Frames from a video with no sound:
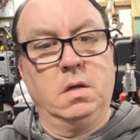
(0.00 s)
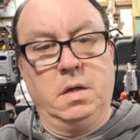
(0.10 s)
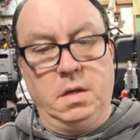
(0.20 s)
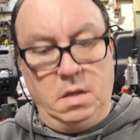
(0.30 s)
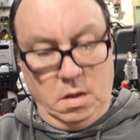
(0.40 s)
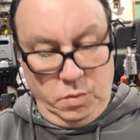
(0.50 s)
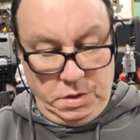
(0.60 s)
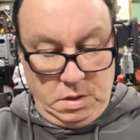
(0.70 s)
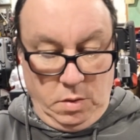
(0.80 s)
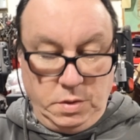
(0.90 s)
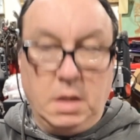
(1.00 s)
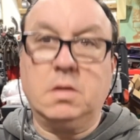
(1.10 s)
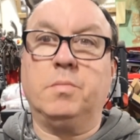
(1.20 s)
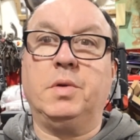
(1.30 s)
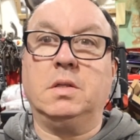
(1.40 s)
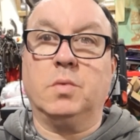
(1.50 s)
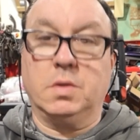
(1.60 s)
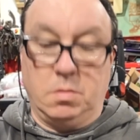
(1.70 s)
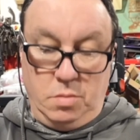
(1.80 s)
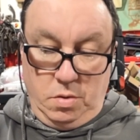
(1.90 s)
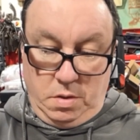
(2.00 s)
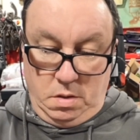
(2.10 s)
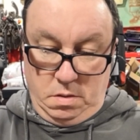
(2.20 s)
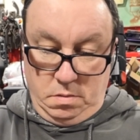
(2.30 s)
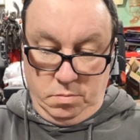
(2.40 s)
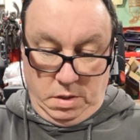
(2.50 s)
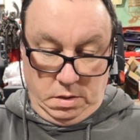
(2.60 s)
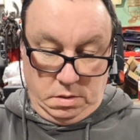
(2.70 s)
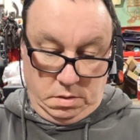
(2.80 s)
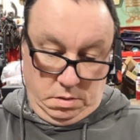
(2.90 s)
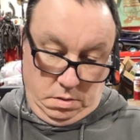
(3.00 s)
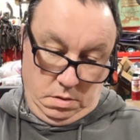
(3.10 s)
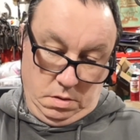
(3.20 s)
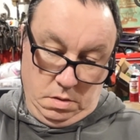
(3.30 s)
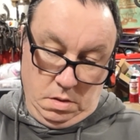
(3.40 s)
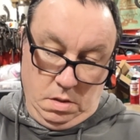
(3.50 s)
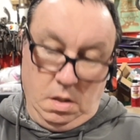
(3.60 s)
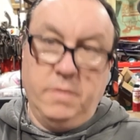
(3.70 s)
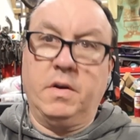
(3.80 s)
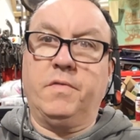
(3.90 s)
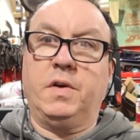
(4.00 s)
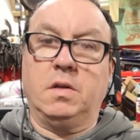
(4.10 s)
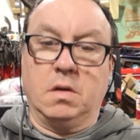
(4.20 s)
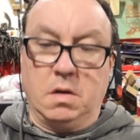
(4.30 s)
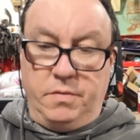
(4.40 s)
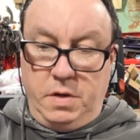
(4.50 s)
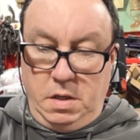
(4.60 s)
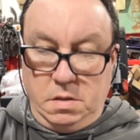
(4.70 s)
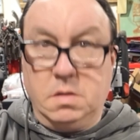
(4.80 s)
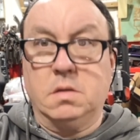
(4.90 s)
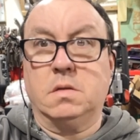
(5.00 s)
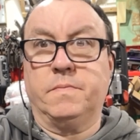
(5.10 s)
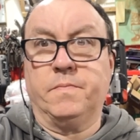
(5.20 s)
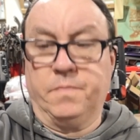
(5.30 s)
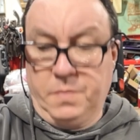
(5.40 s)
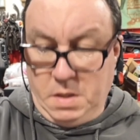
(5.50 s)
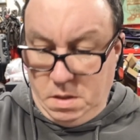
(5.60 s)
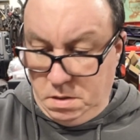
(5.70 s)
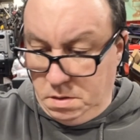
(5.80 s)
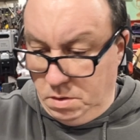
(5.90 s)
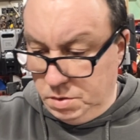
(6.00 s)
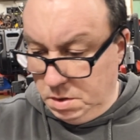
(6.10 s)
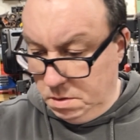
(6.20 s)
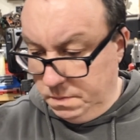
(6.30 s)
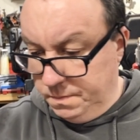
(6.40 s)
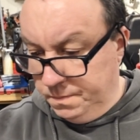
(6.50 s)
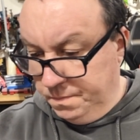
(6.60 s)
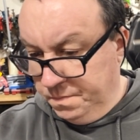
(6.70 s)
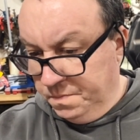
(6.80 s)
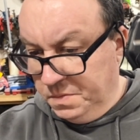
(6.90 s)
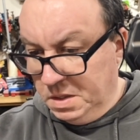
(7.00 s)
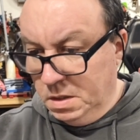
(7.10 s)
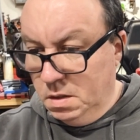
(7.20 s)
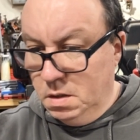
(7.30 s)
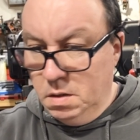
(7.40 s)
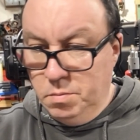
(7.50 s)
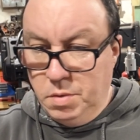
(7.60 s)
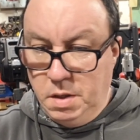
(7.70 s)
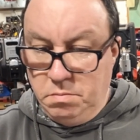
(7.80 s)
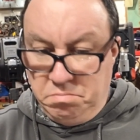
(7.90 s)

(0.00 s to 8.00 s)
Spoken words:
Yeah, I wish that little piece wasn't broken, but it's, if I can find another cover, nice, I'll use it. But